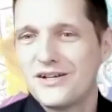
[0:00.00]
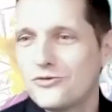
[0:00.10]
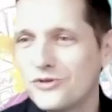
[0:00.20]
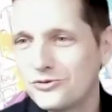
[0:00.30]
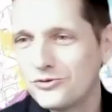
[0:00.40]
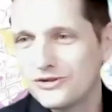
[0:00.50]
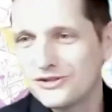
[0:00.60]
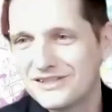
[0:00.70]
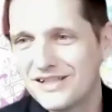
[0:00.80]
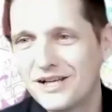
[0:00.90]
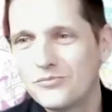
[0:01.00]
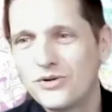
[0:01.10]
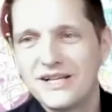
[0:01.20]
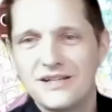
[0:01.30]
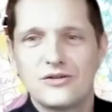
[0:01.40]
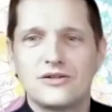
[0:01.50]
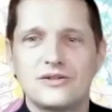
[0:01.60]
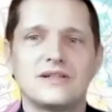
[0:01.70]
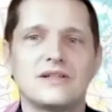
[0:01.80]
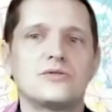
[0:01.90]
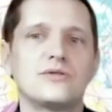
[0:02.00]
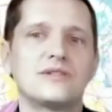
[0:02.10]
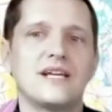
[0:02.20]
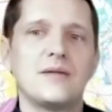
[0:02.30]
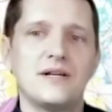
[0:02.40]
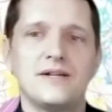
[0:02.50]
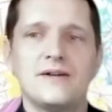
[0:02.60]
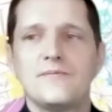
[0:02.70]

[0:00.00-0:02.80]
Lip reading: resources they can bring to the table.